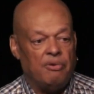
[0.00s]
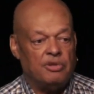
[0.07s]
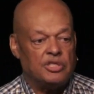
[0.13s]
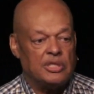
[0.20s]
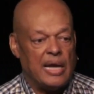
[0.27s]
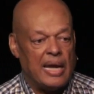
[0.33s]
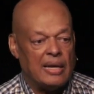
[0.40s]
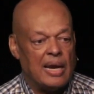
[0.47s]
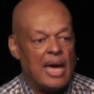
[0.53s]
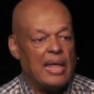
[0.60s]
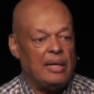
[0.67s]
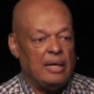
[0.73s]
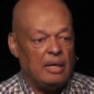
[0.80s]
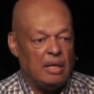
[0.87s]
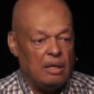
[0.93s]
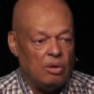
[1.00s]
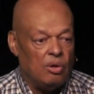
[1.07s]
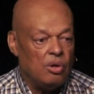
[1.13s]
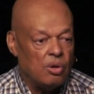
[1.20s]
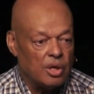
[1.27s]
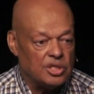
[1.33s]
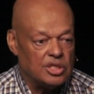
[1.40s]
here in Staten Island and
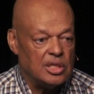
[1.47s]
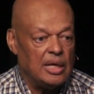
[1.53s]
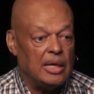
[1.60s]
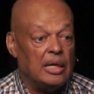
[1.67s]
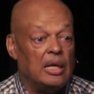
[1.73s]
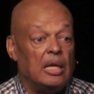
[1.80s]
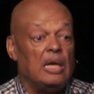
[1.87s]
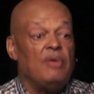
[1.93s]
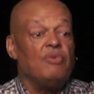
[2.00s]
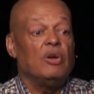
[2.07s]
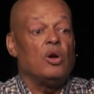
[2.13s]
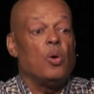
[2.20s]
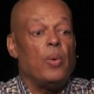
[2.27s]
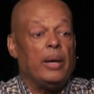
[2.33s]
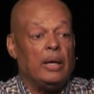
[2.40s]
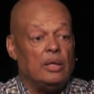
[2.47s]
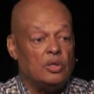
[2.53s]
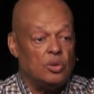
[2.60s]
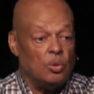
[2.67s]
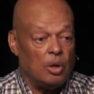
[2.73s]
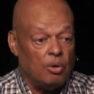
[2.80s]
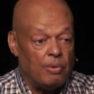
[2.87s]
New York City, and then even going
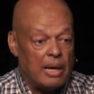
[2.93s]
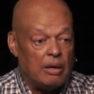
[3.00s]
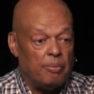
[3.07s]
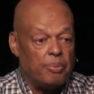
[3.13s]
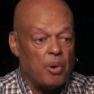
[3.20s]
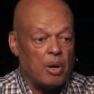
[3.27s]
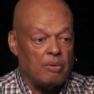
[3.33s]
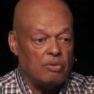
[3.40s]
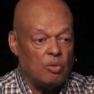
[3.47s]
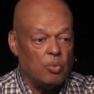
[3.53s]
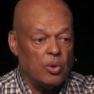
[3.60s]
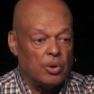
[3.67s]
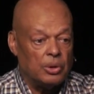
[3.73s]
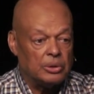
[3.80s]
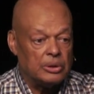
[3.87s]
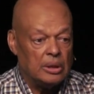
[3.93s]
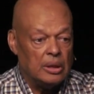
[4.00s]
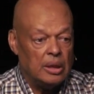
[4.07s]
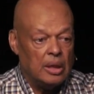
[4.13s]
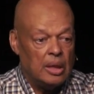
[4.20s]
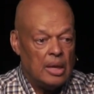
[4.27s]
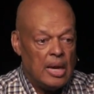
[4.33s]
into a greater part of the world.
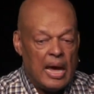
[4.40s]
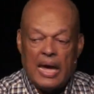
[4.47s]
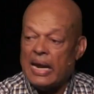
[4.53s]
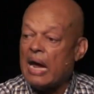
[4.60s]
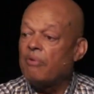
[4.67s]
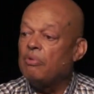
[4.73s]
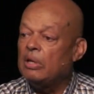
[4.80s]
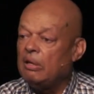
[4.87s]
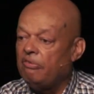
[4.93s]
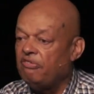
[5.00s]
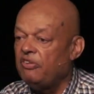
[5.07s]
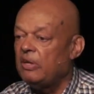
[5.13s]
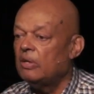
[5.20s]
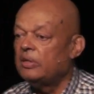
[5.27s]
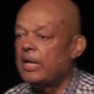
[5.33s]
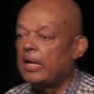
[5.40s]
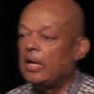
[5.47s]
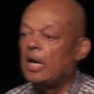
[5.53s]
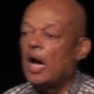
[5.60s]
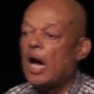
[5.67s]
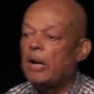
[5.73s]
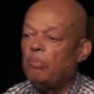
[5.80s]
And I really feel
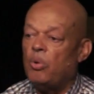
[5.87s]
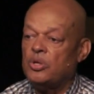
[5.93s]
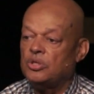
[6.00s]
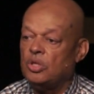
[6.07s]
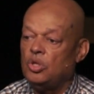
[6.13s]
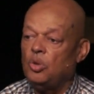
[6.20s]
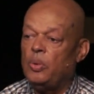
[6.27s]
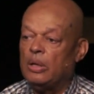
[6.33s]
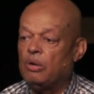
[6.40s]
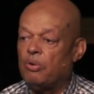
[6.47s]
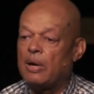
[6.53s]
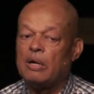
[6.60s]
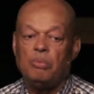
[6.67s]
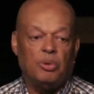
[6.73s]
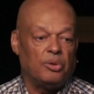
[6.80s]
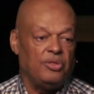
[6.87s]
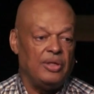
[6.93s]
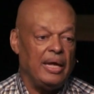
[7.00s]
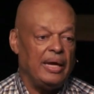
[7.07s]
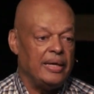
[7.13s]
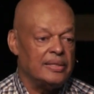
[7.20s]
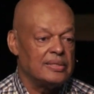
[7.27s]
that God wants to do incredible
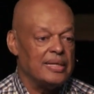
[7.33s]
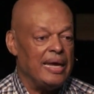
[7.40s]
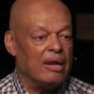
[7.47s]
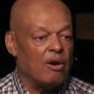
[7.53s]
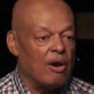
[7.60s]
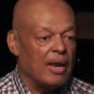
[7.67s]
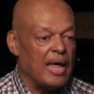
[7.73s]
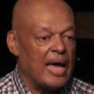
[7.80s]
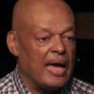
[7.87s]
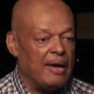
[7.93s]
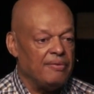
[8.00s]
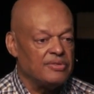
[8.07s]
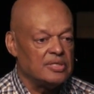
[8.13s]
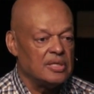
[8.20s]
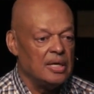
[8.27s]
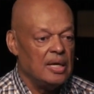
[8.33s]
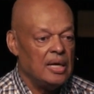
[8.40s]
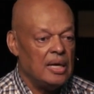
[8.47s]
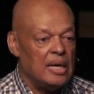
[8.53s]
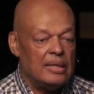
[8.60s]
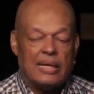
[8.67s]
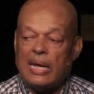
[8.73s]
things in our lives.
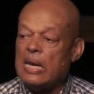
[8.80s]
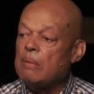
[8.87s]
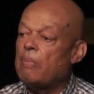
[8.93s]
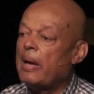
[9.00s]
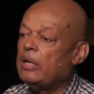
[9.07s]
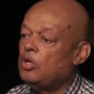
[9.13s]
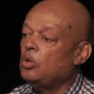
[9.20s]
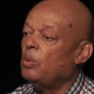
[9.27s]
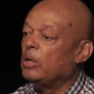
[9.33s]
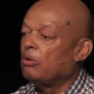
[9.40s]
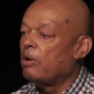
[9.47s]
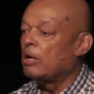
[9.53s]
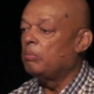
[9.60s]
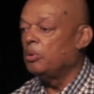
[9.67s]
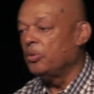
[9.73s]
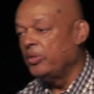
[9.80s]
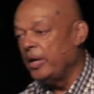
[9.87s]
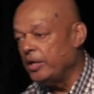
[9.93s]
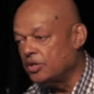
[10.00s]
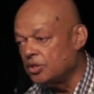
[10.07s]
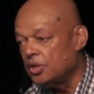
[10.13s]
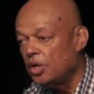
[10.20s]
that he might do incredible
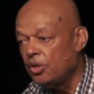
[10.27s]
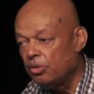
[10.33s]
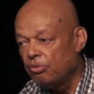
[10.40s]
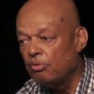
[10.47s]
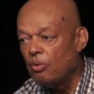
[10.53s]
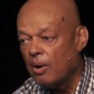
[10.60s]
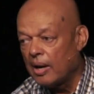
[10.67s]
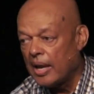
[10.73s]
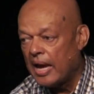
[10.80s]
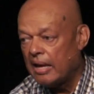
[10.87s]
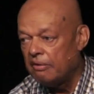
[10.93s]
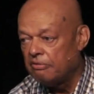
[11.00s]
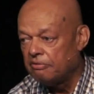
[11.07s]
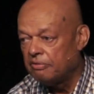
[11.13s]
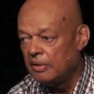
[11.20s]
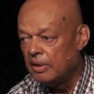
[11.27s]
things through our life.